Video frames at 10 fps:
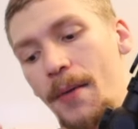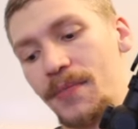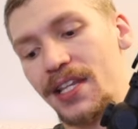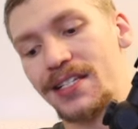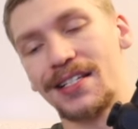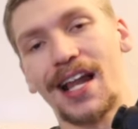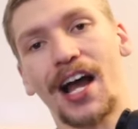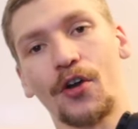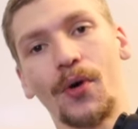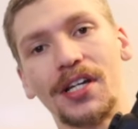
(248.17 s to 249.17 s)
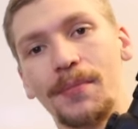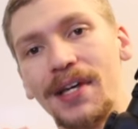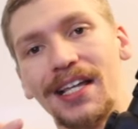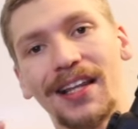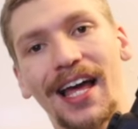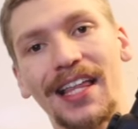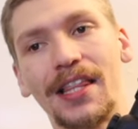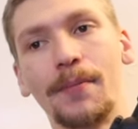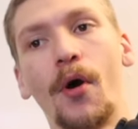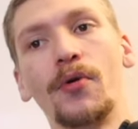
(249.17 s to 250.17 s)
this is not going to be like
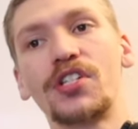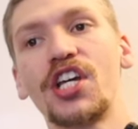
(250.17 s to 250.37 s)
the most